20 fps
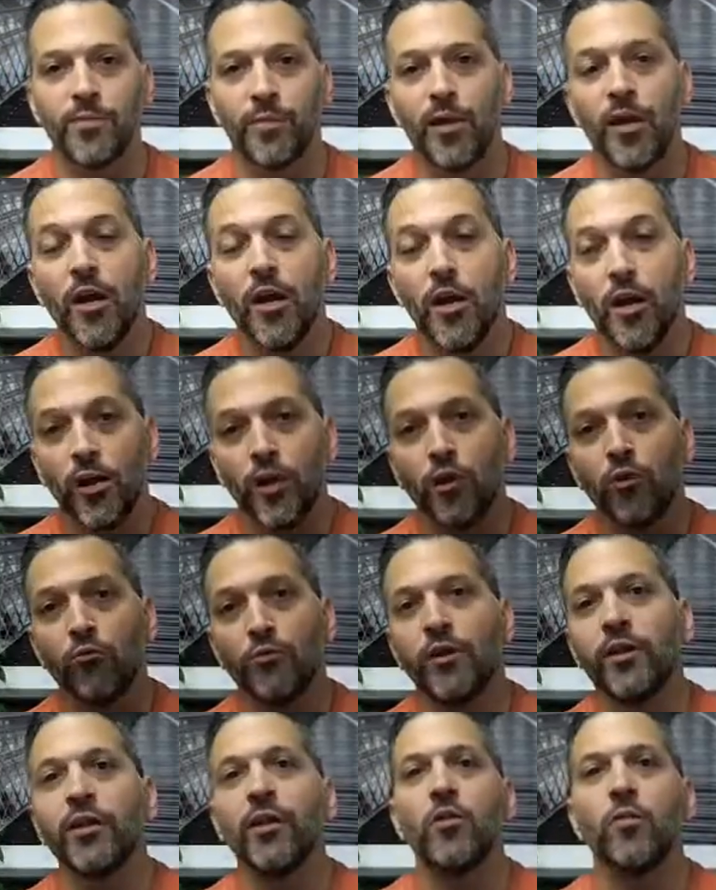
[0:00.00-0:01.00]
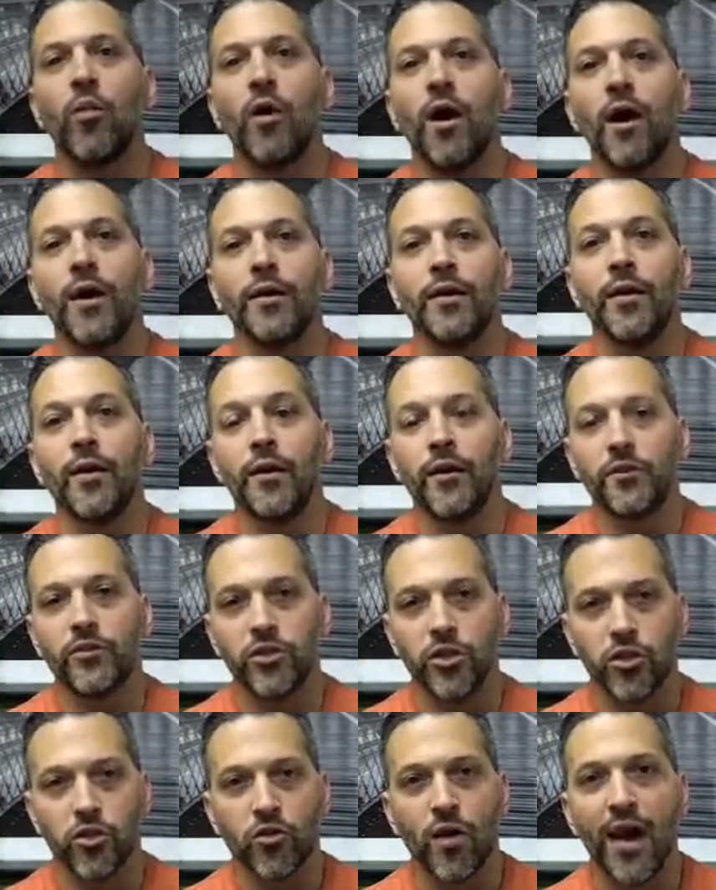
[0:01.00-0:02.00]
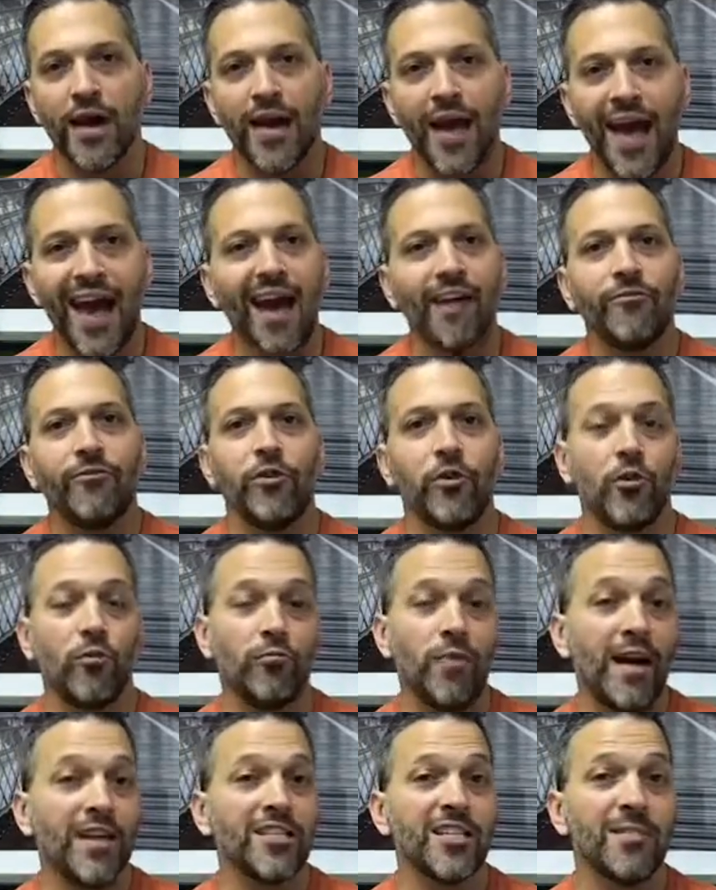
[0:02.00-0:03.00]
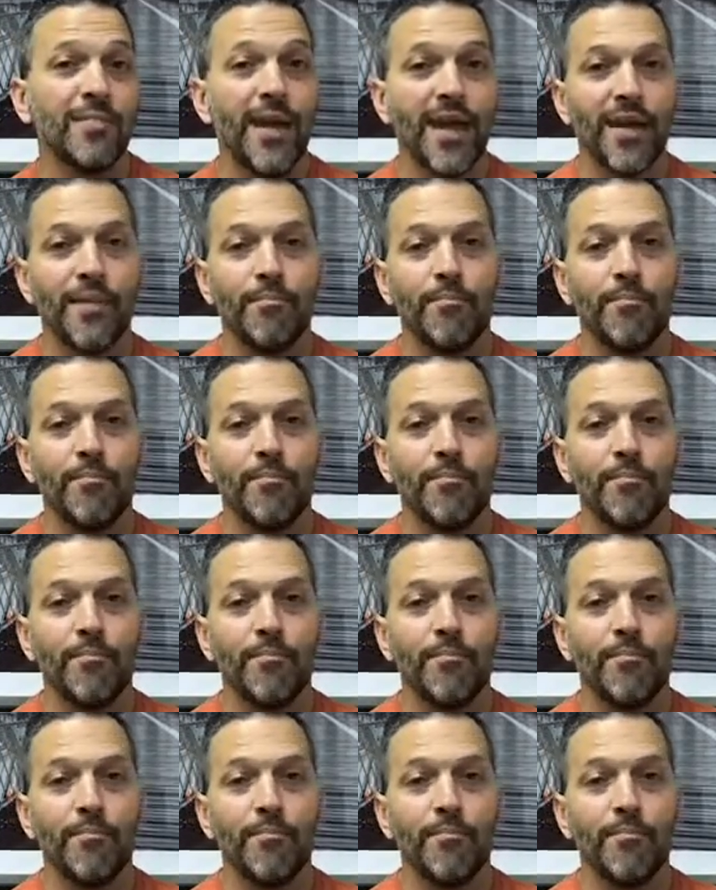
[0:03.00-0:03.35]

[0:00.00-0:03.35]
But you really want to try to have your resume